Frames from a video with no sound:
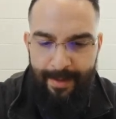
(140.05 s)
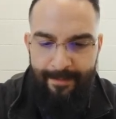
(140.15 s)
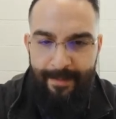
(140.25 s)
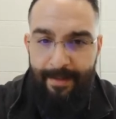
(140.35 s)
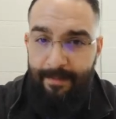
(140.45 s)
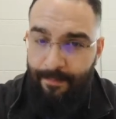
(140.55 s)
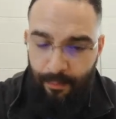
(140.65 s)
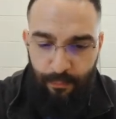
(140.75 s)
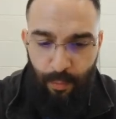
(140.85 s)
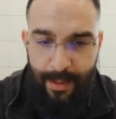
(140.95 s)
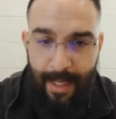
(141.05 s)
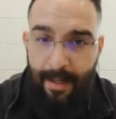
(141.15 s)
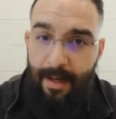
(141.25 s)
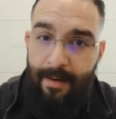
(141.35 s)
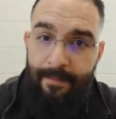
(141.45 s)
He says in verse
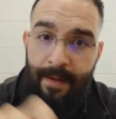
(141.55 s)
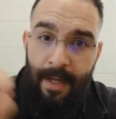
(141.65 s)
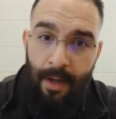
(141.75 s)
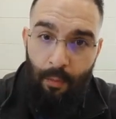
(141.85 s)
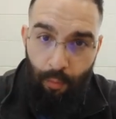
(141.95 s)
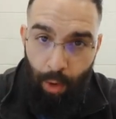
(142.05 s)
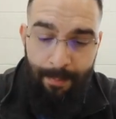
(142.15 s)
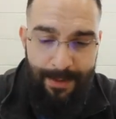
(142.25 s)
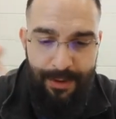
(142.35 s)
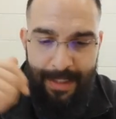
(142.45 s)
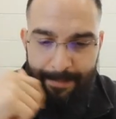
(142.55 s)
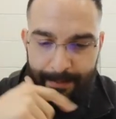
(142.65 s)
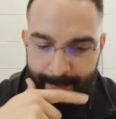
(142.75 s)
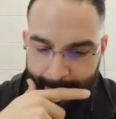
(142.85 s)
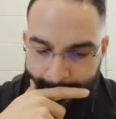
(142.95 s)
28 of Romans
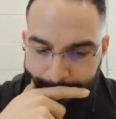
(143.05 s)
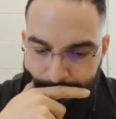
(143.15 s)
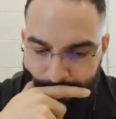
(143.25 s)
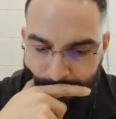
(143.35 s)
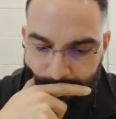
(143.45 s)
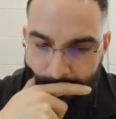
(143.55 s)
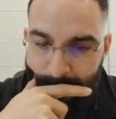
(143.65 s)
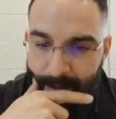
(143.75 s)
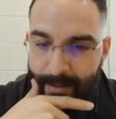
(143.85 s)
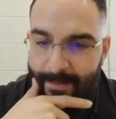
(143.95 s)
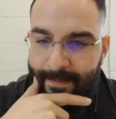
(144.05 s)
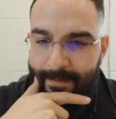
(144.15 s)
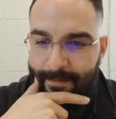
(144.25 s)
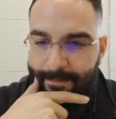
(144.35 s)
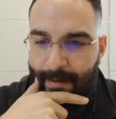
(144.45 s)
chapter 8, he
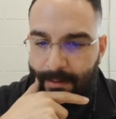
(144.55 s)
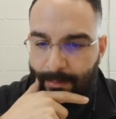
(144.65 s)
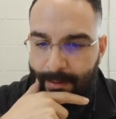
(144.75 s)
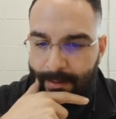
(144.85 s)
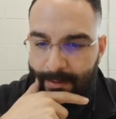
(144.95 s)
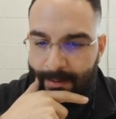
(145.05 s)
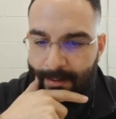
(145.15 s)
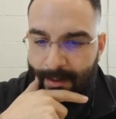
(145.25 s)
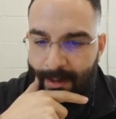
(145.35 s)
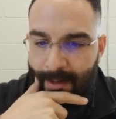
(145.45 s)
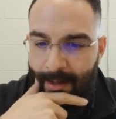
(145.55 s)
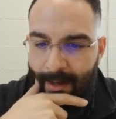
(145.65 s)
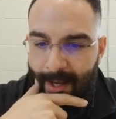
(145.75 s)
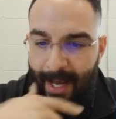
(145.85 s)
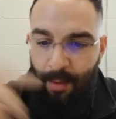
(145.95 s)
says the following:
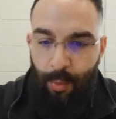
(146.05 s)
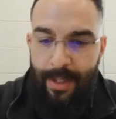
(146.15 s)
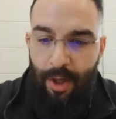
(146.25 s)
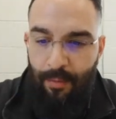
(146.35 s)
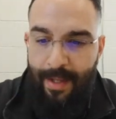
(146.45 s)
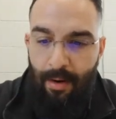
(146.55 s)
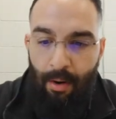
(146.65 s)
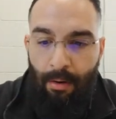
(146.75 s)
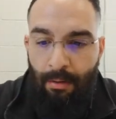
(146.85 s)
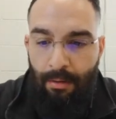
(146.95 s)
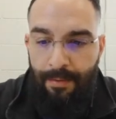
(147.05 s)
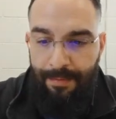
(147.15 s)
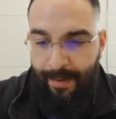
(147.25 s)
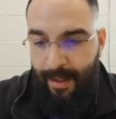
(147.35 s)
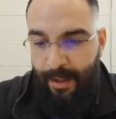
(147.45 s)
"And we know that
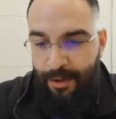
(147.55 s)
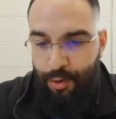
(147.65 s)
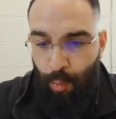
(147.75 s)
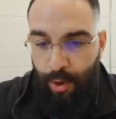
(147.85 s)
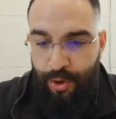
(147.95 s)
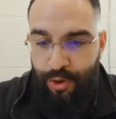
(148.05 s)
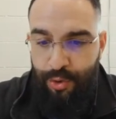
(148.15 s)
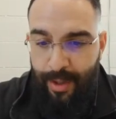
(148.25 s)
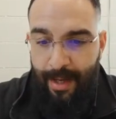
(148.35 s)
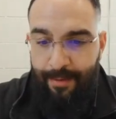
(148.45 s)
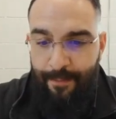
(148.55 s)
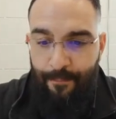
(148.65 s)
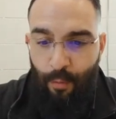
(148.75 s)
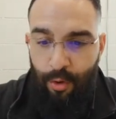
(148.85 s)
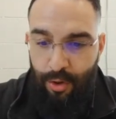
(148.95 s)
all things work together
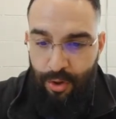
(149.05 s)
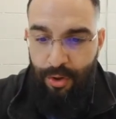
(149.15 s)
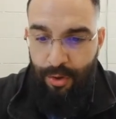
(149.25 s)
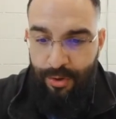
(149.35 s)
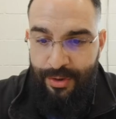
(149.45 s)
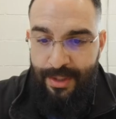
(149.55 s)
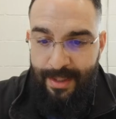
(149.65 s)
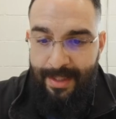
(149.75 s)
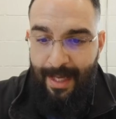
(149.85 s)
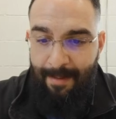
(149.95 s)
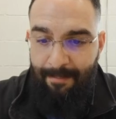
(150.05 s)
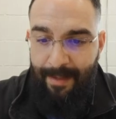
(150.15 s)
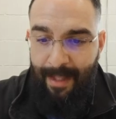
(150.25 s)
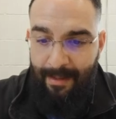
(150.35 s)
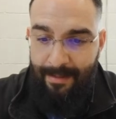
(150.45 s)
for good to
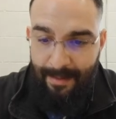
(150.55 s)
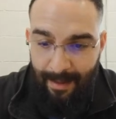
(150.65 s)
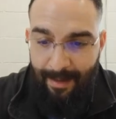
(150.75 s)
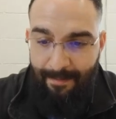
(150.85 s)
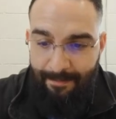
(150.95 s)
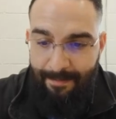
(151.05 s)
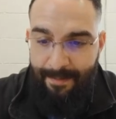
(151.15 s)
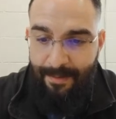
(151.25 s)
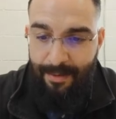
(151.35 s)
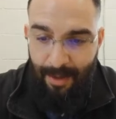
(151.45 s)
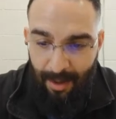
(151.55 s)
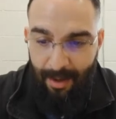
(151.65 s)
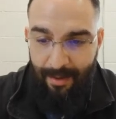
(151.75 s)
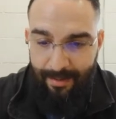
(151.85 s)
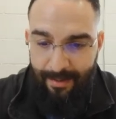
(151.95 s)
them that love
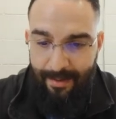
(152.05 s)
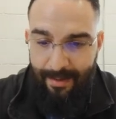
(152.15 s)
God,